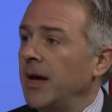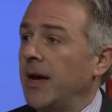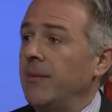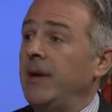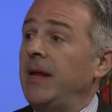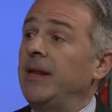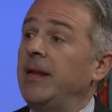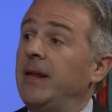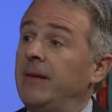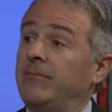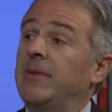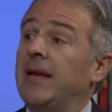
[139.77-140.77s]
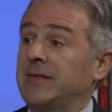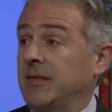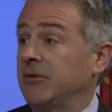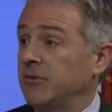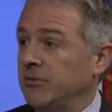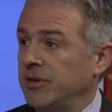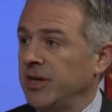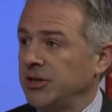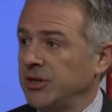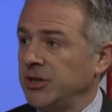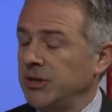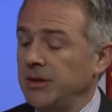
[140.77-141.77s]
I mean the classical
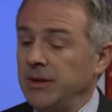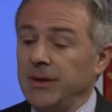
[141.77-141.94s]
tradition